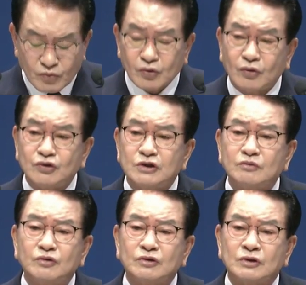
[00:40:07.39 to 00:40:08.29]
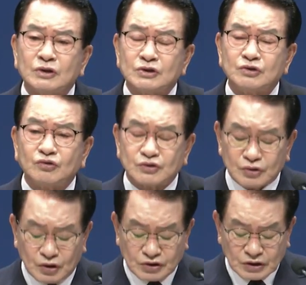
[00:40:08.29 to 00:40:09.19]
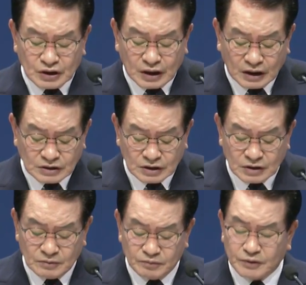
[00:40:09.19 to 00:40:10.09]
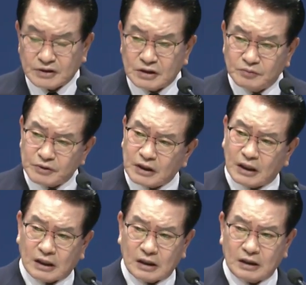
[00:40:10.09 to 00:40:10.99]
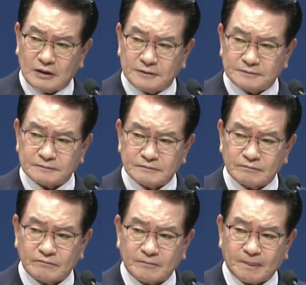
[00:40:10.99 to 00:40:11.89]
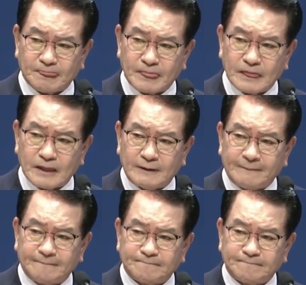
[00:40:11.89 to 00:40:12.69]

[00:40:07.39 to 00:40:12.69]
In fact, these lyrics are not correct from a gospelized perspective.